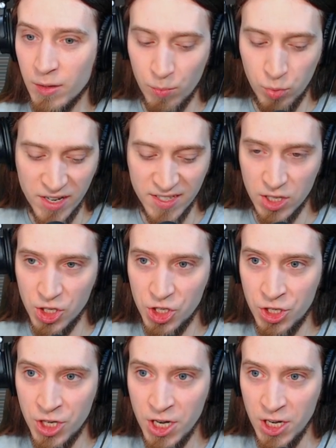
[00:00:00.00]
press
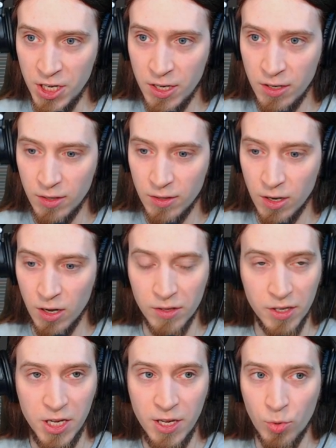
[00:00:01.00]
G on
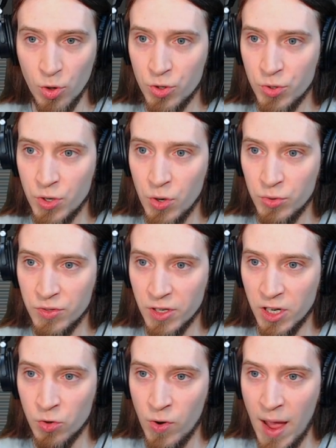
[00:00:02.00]
the keyboard to go to the
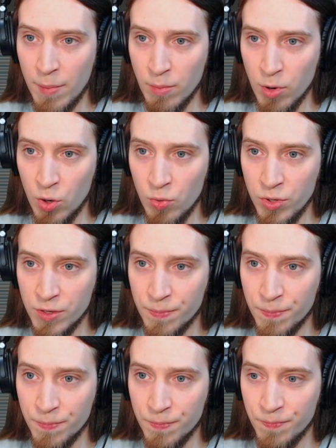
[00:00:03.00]
grab mode.
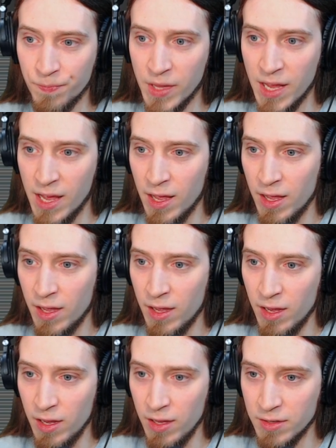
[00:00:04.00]

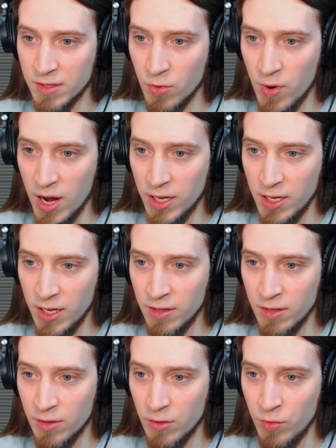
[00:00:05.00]
So I
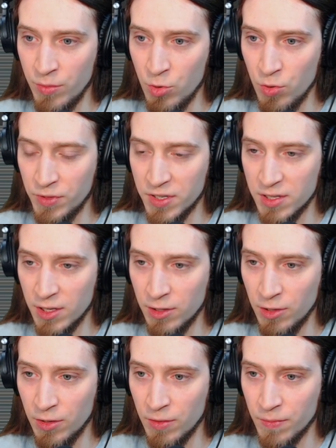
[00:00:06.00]
can remove this
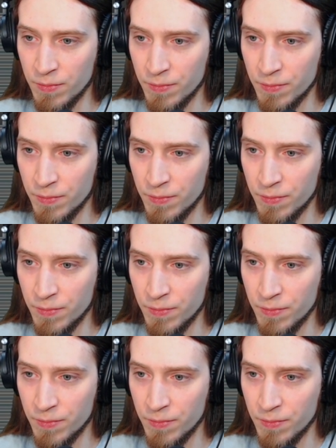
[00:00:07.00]
little